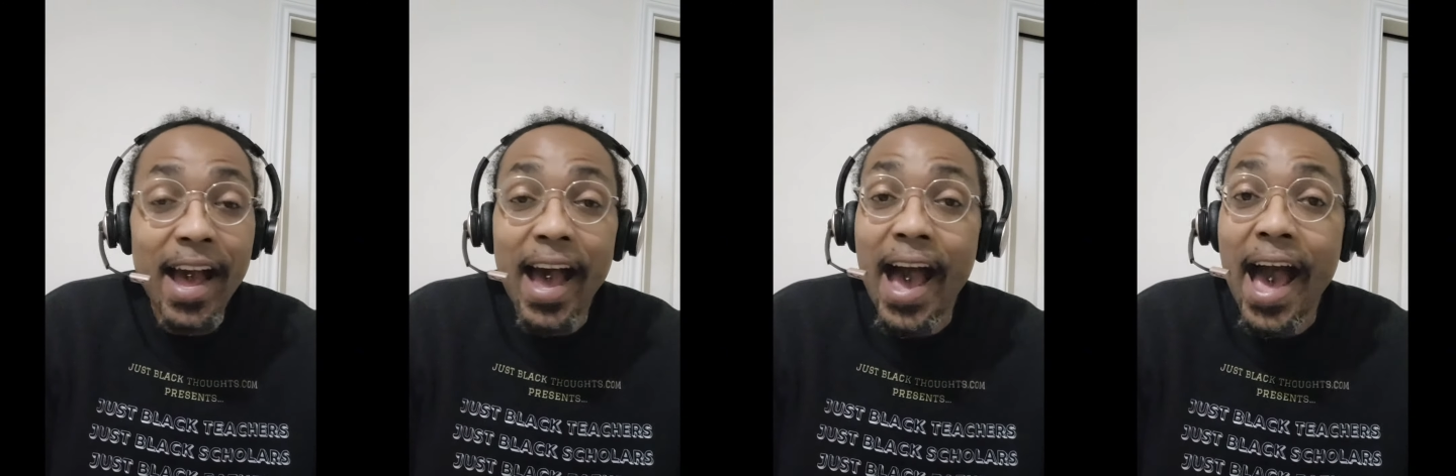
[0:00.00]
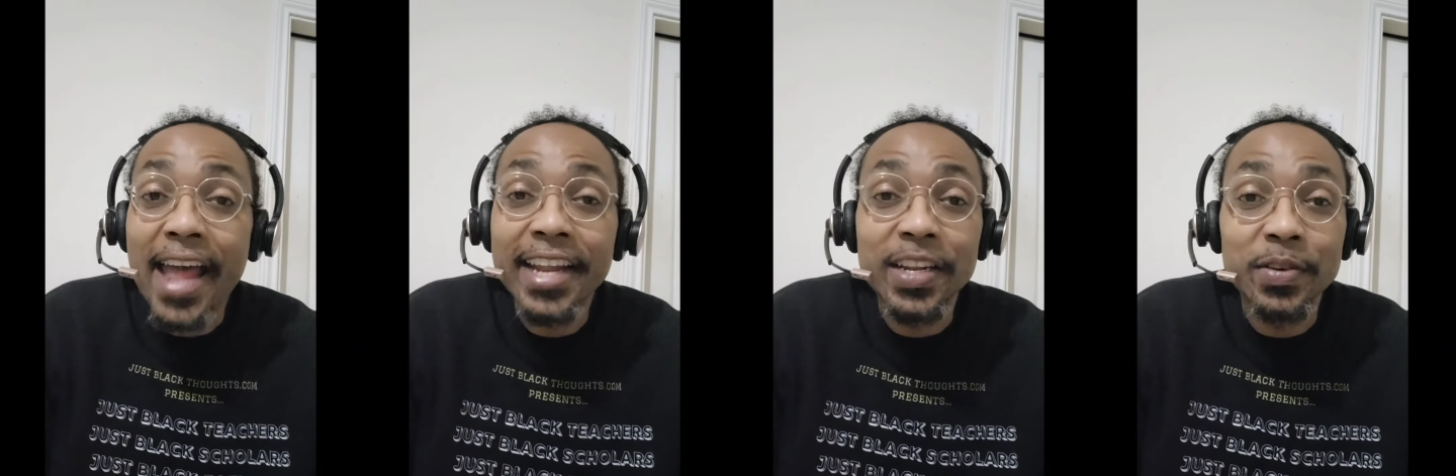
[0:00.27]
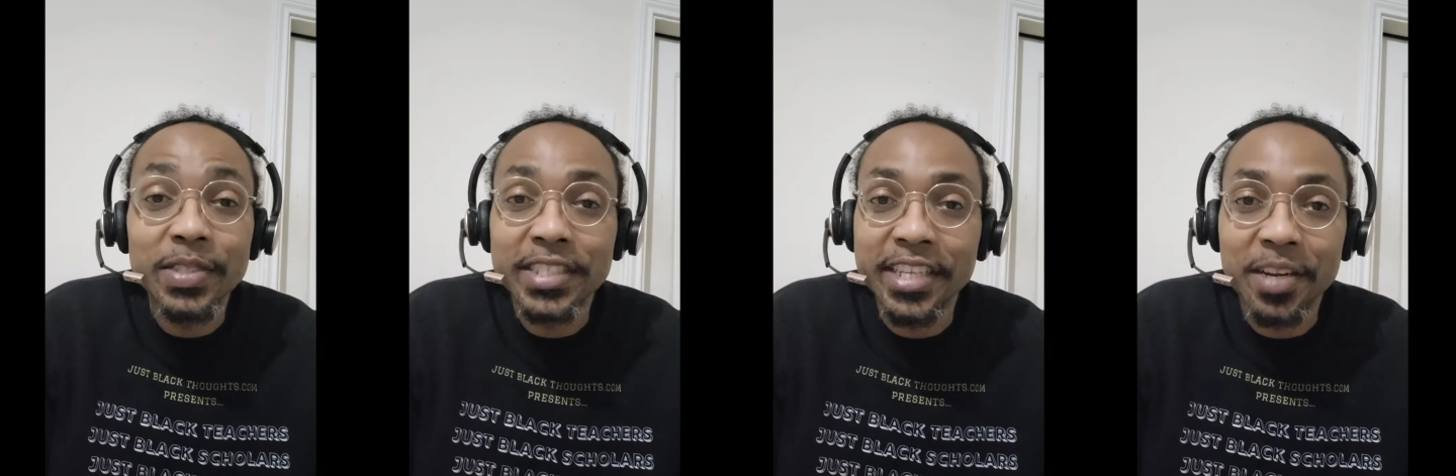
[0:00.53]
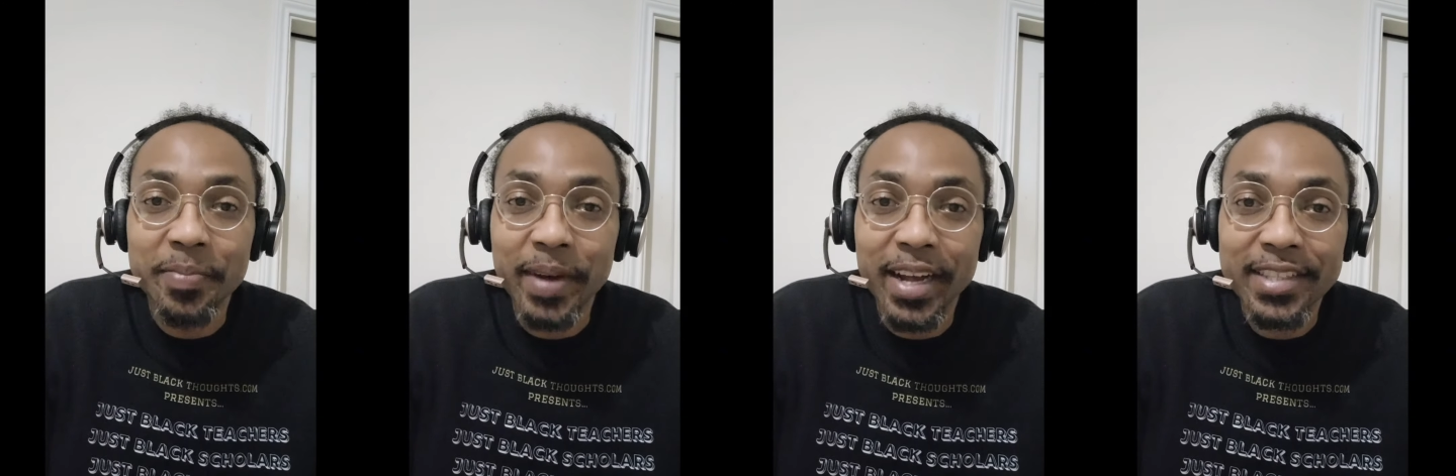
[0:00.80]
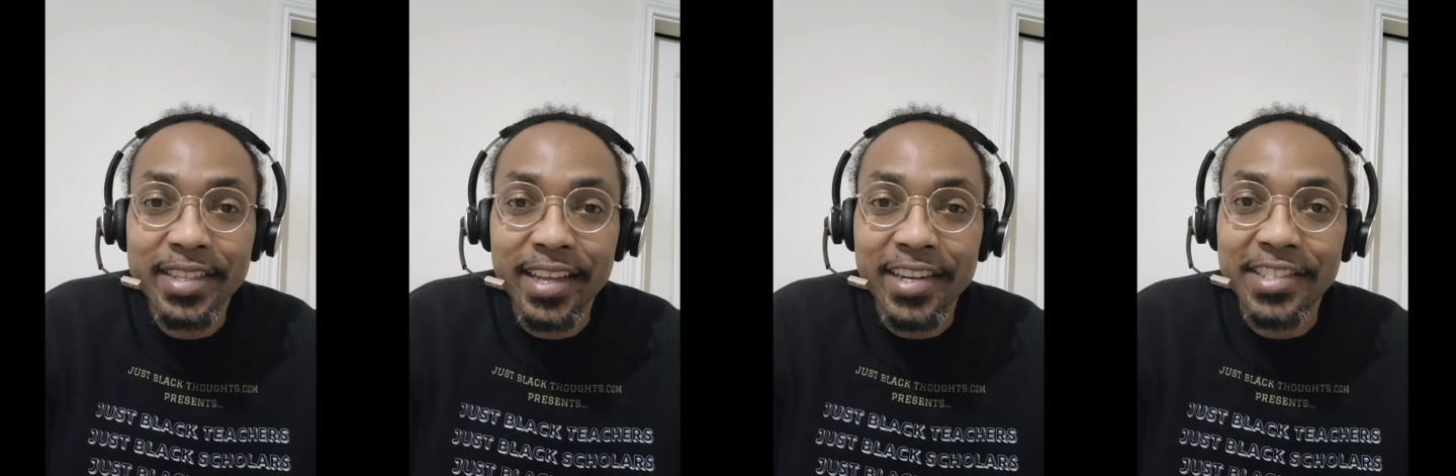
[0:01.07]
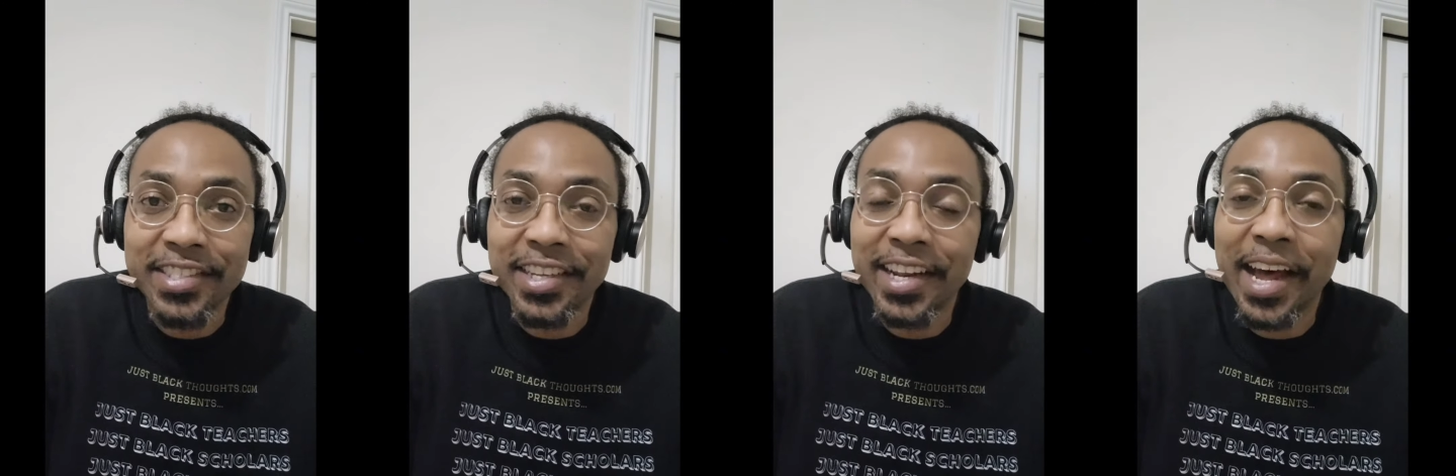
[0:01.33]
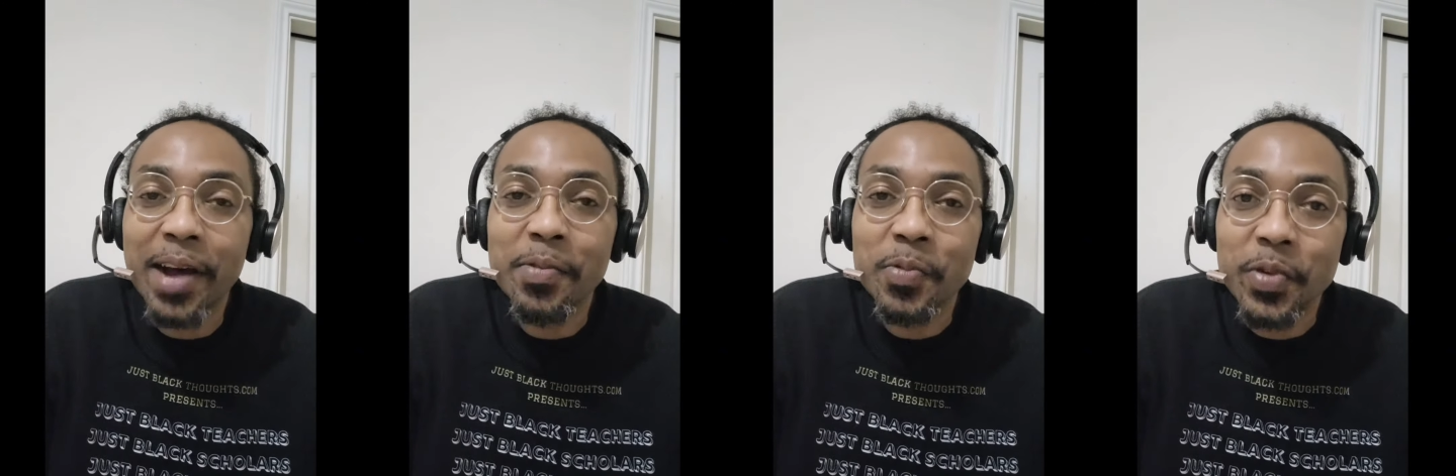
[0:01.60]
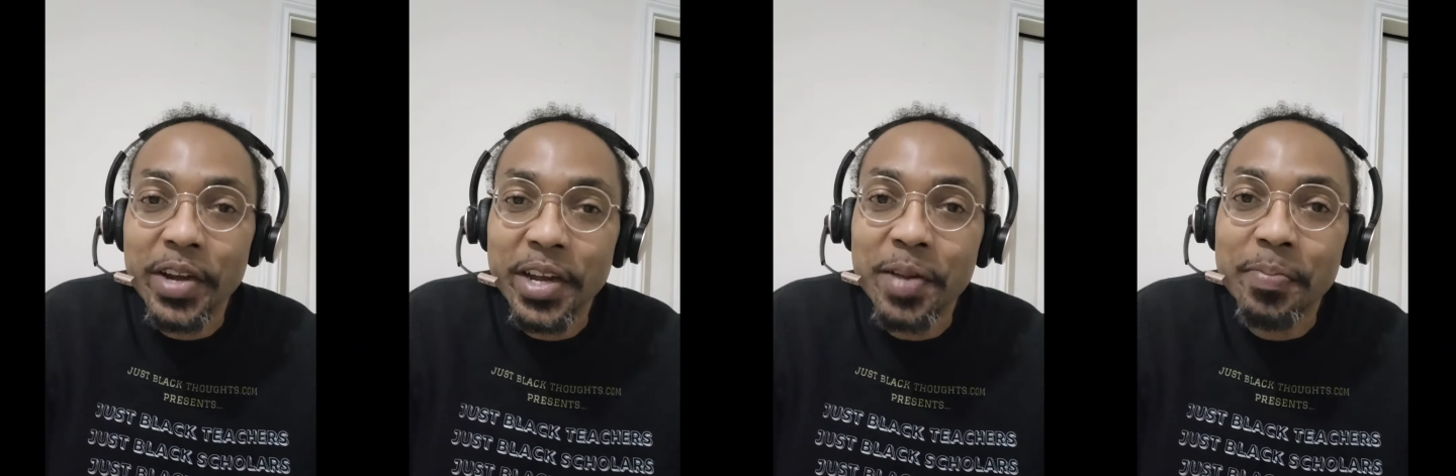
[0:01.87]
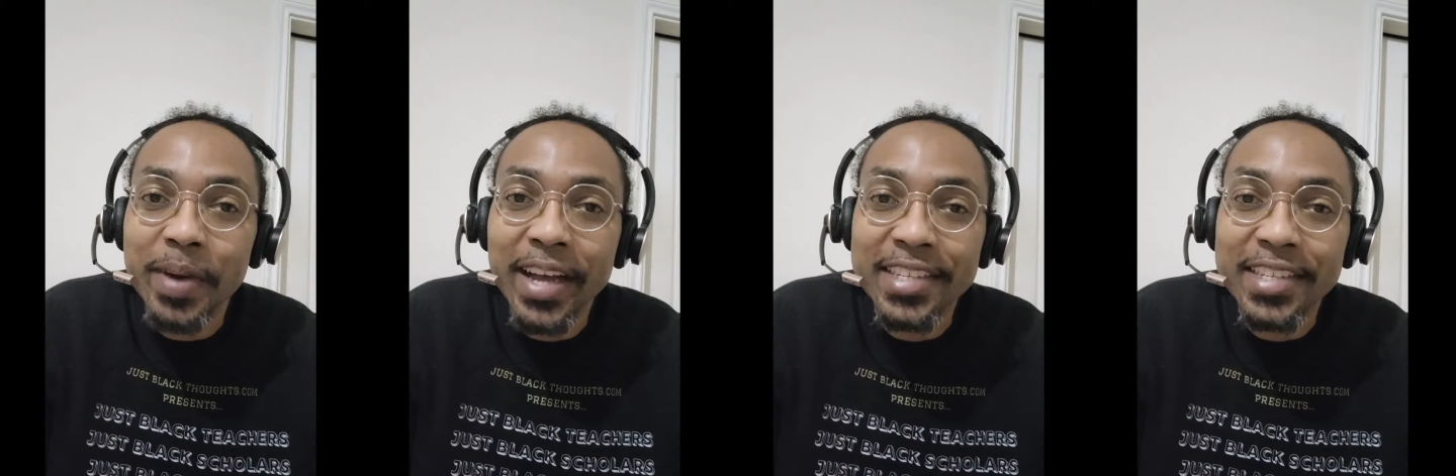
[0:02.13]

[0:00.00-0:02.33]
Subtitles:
I didn't know shit about that until I read about